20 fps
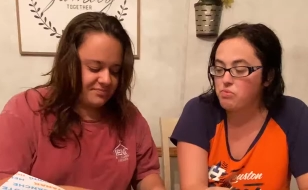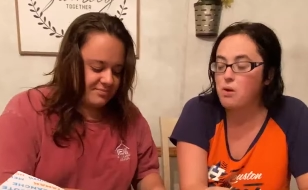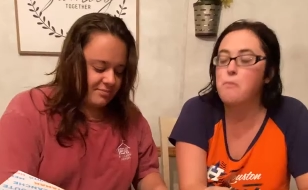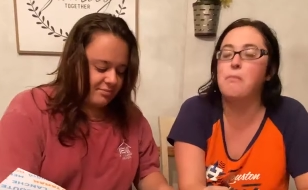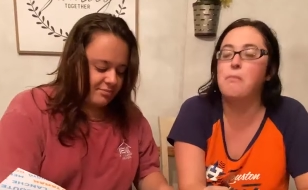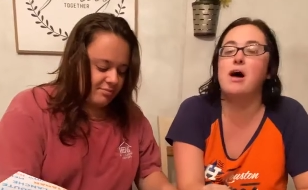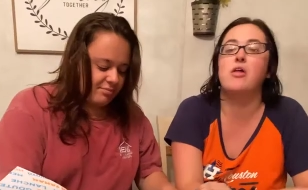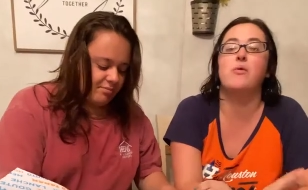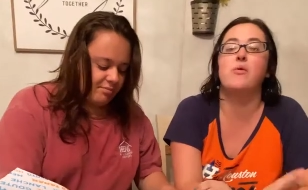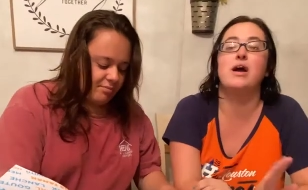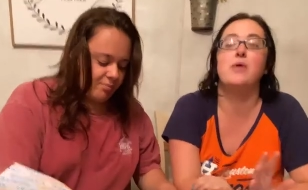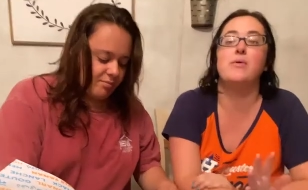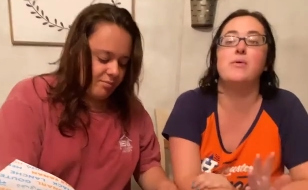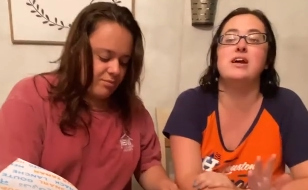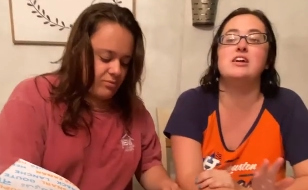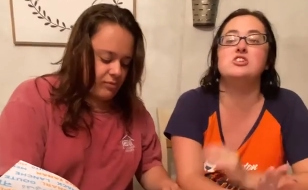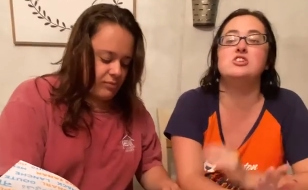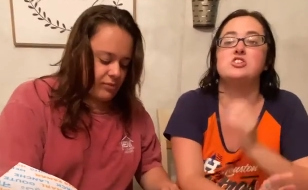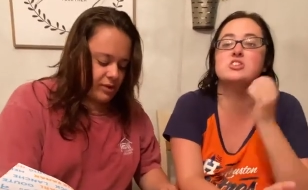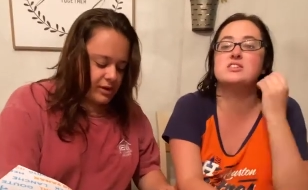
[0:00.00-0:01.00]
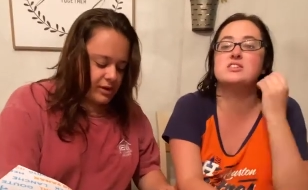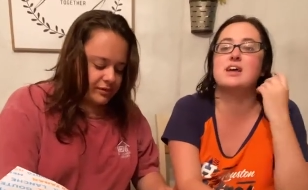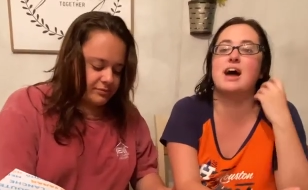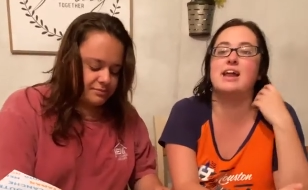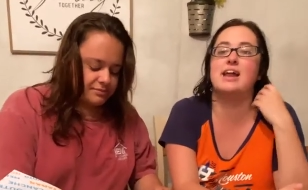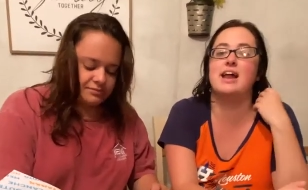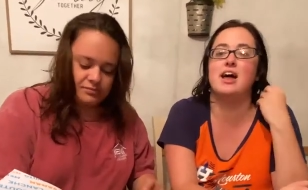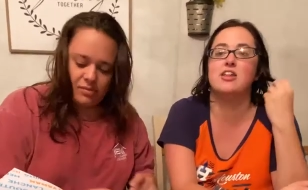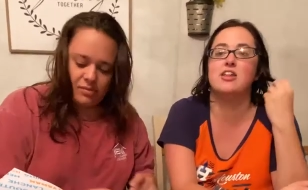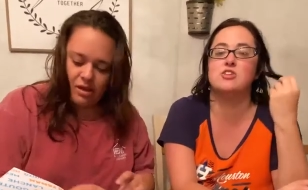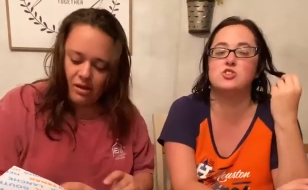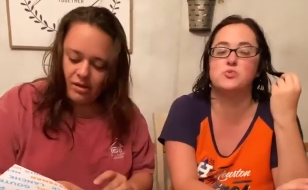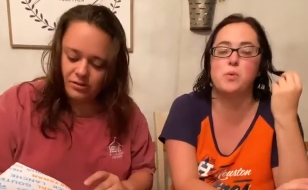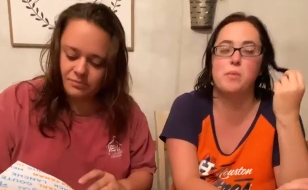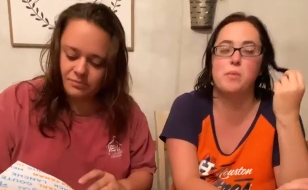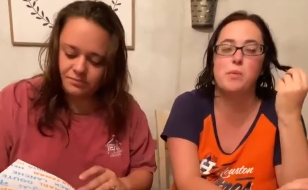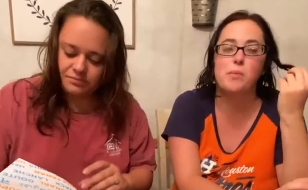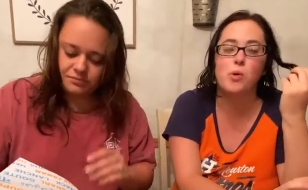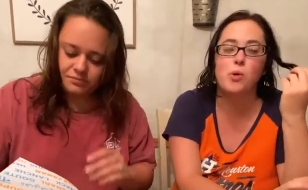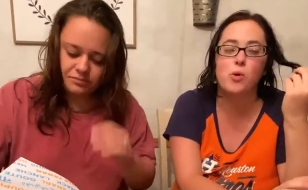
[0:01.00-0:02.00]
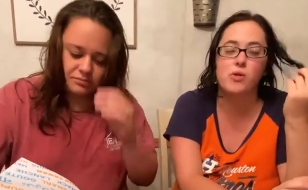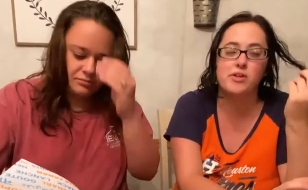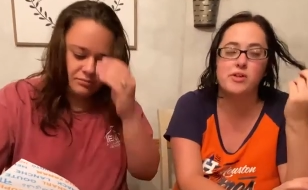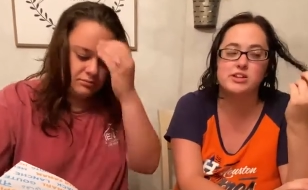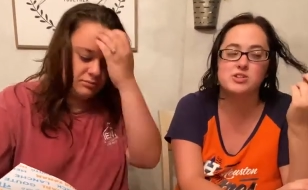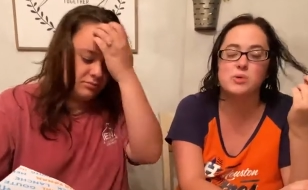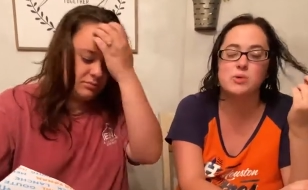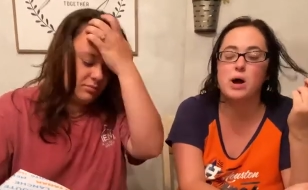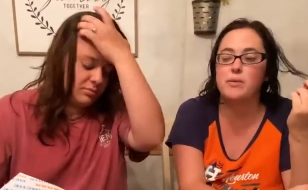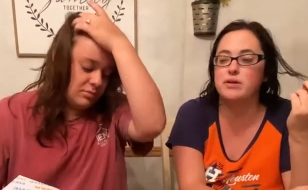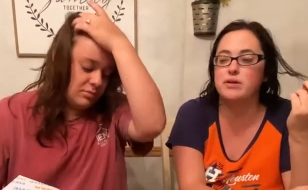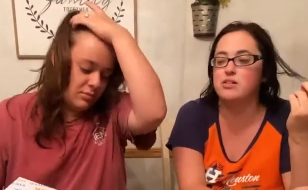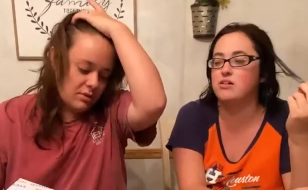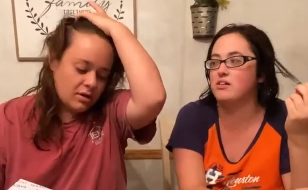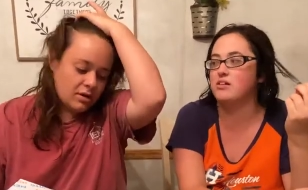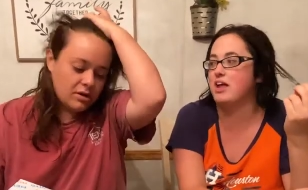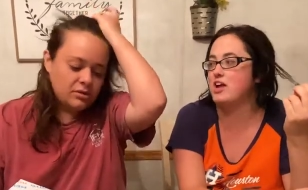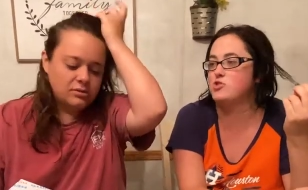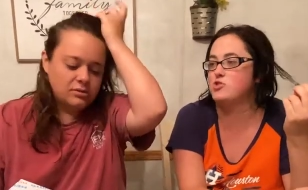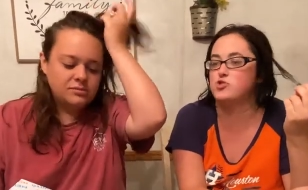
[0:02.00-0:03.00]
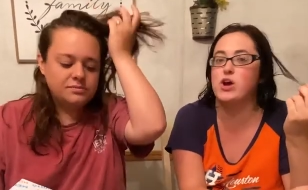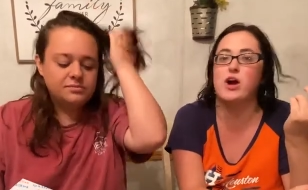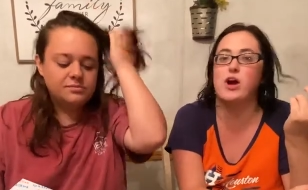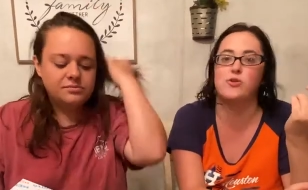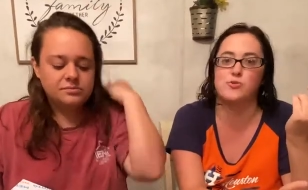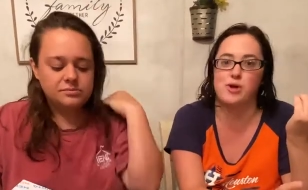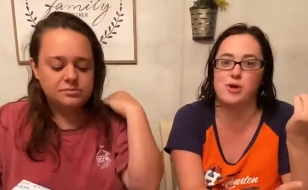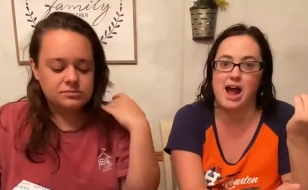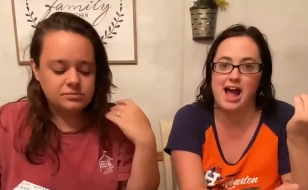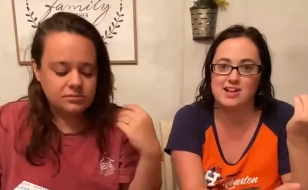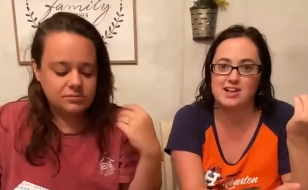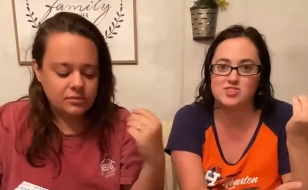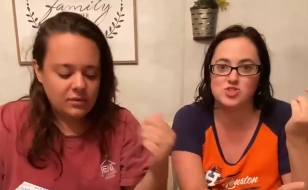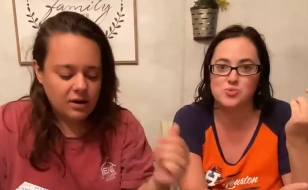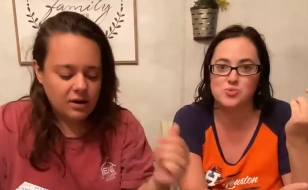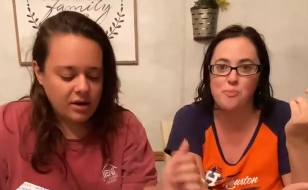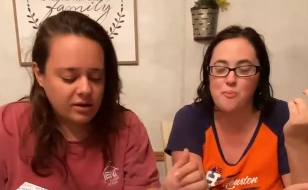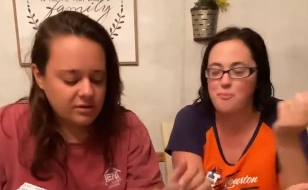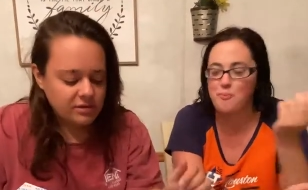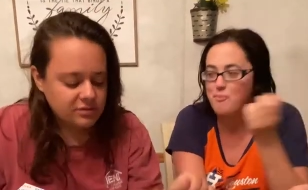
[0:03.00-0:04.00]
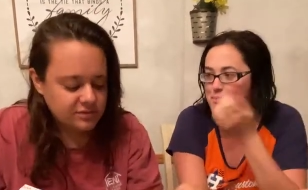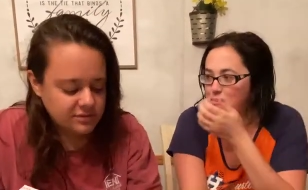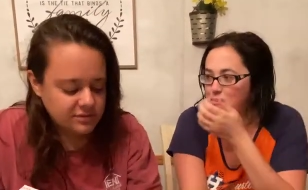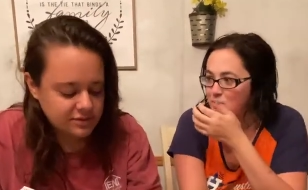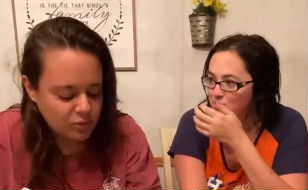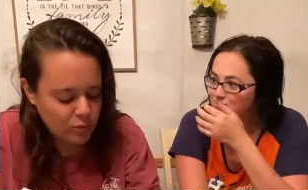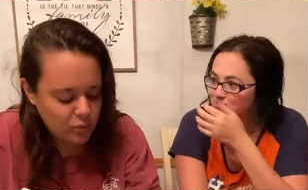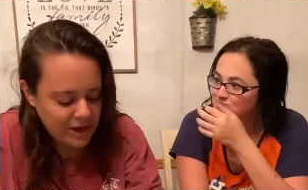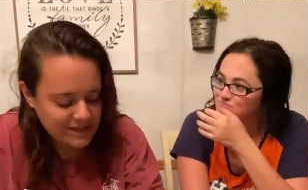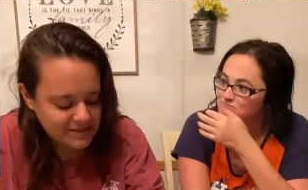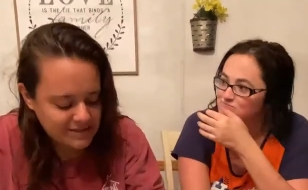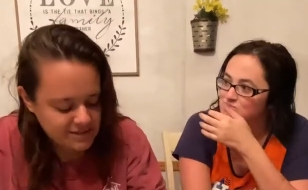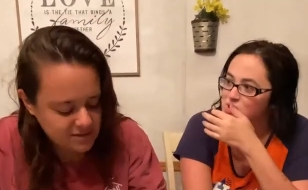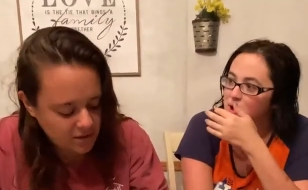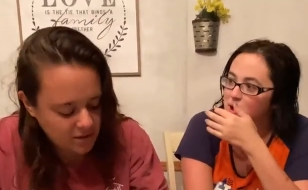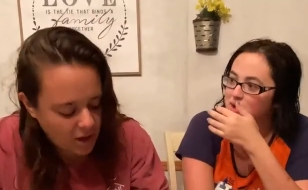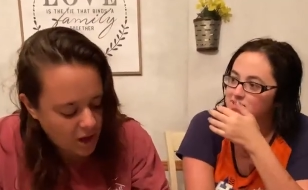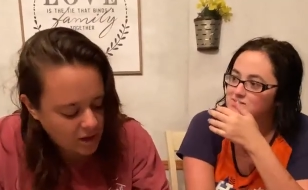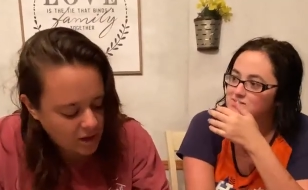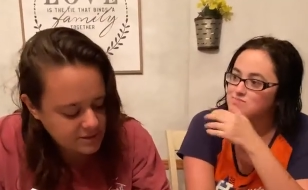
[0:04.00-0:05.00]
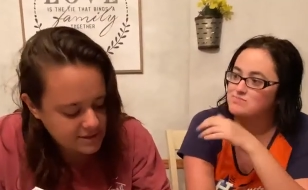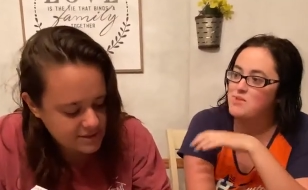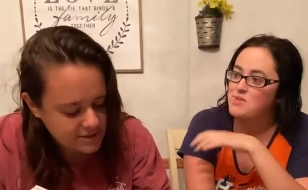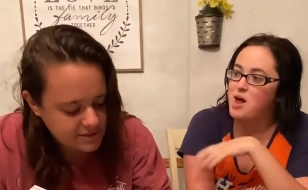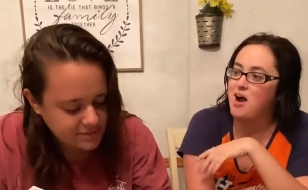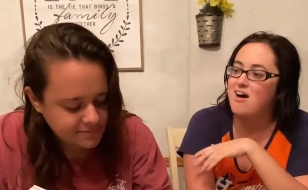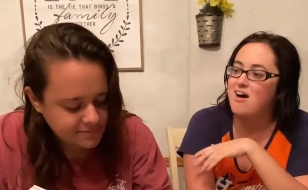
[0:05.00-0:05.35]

Speaker 1: By the way, we just got out of the swimming pool. That's why we look like drowned rats. Wet sloth.